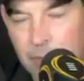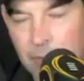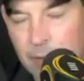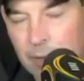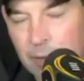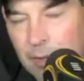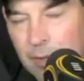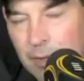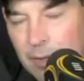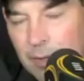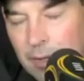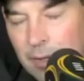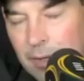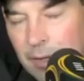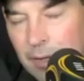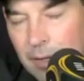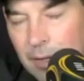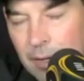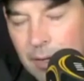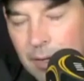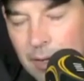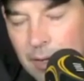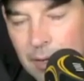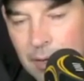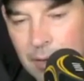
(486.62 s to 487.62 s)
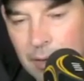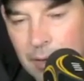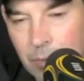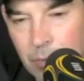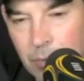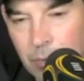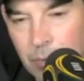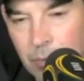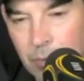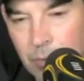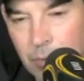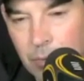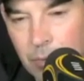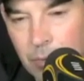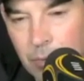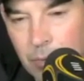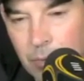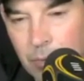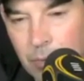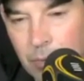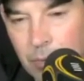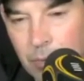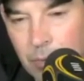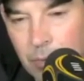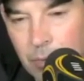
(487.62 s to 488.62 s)
it up. Uh, we
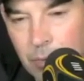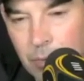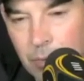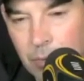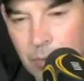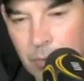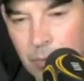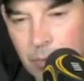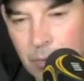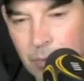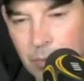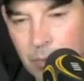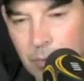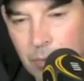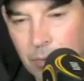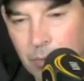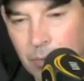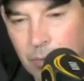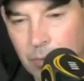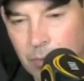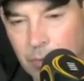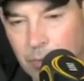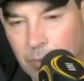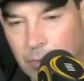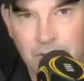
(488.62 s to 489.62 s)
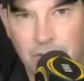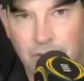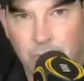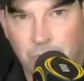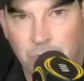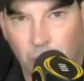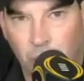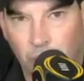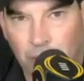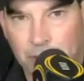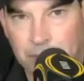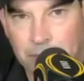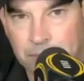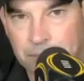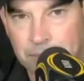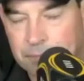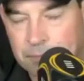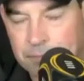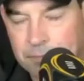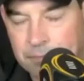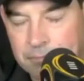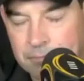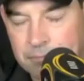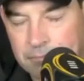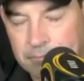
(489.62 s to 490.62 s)
also wanted to make sure we were doing the same things that got us
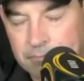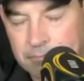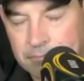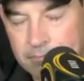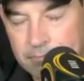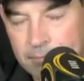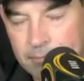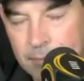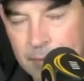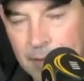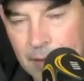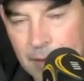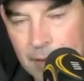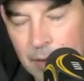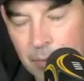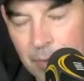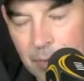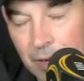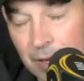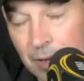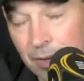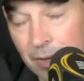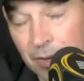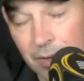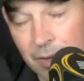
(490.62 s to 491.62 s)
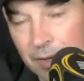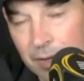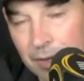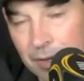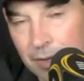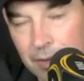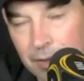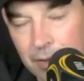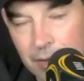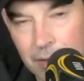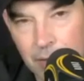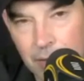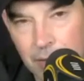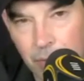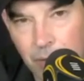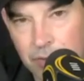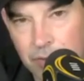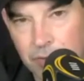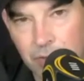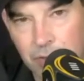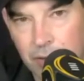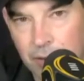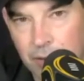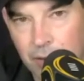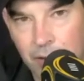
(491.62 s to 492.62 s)
to this point, uh, but
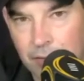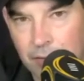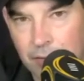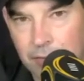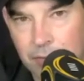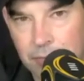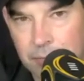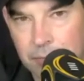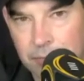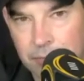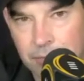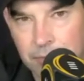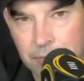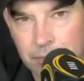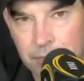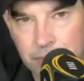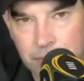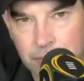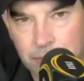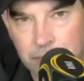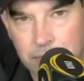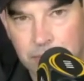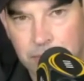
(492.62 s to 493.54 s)
clearly it wasn't good enough.